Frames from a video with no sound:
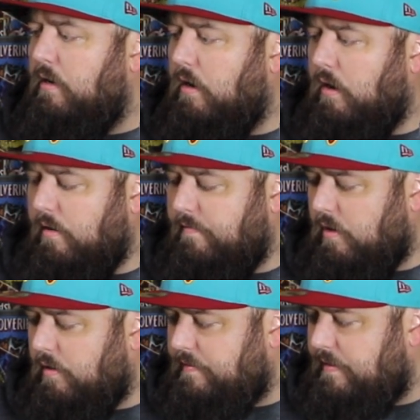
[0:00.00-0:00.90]
are
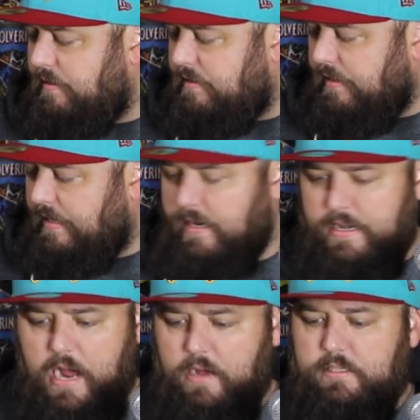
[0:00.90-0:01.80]
involved in this. Again,
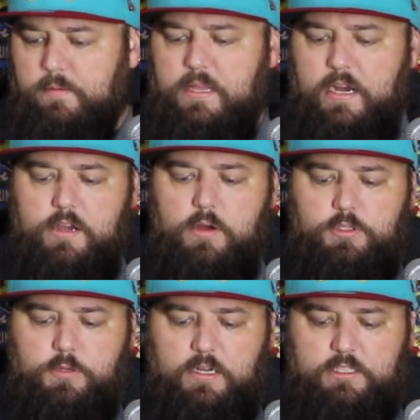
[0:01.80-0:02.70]
not something I know
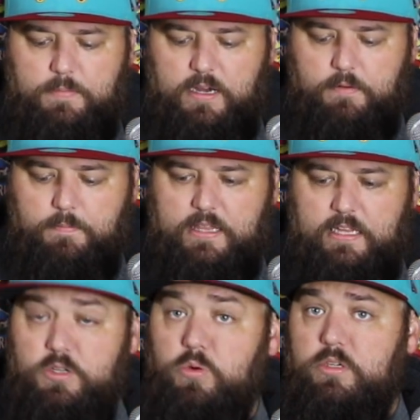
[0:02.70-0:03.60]
too much about, but
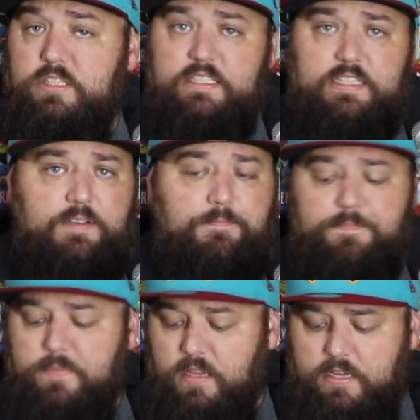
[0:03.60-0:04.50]
that's cool to see
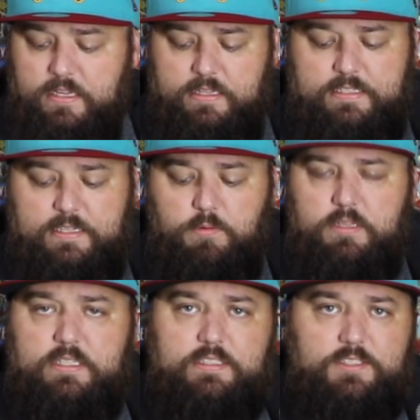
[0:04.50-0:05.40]

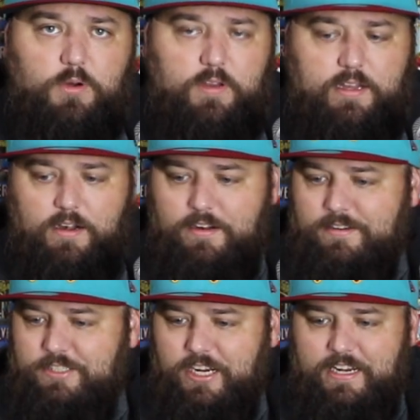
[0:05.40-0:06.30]
what's in store there.
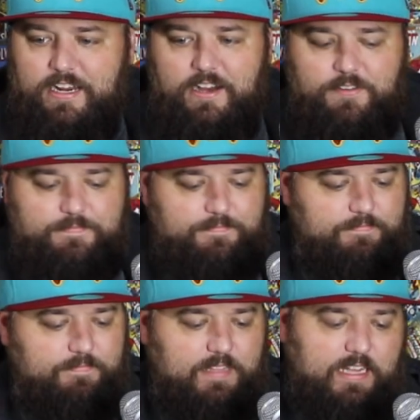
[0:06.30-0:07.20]
Check it out.
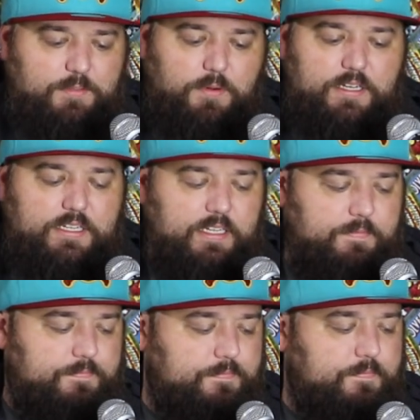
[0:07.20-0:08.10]
That's pretty neat.
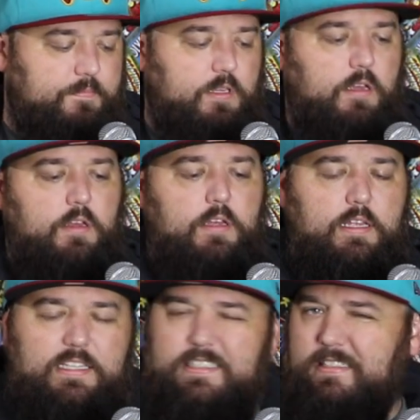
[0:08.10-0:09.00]

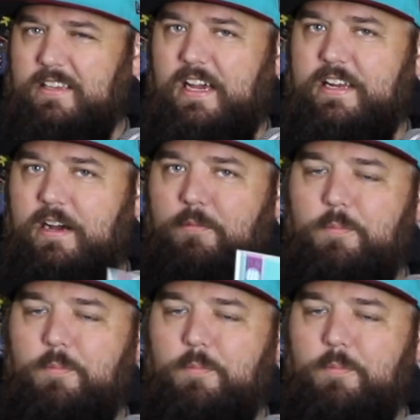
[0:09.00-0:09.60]
This is light. I'm